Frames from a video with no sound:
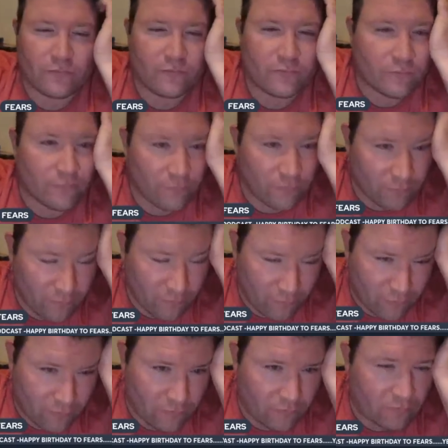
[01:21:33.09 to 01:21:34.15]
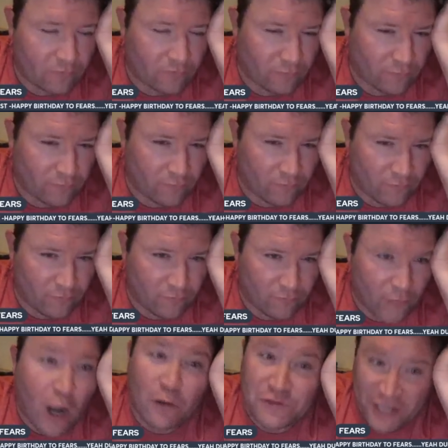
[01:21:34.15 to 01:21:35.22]
gets the job done. But it's just when I
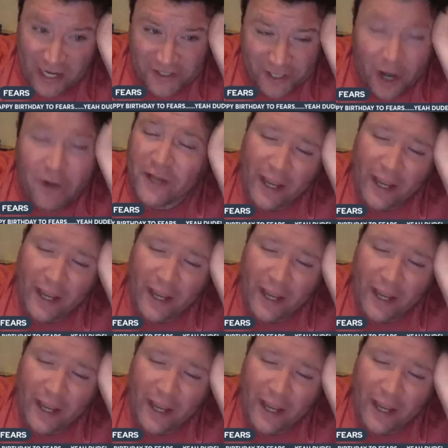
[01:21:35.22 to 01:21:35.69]
oh, does okay.